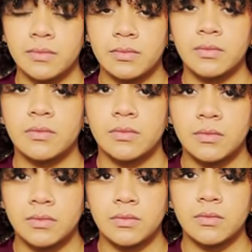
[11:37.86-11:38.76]

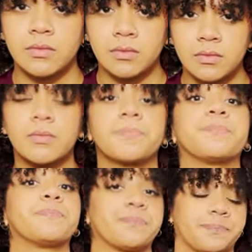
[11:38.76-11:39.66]

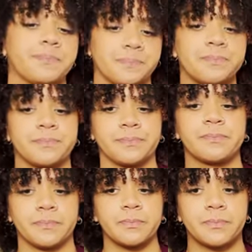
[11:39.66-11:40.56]

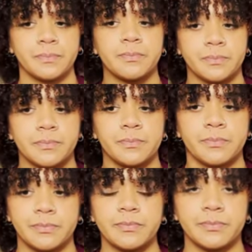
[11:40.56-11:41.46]

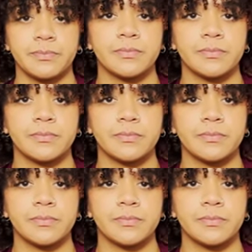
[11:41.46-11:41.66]
[no speech]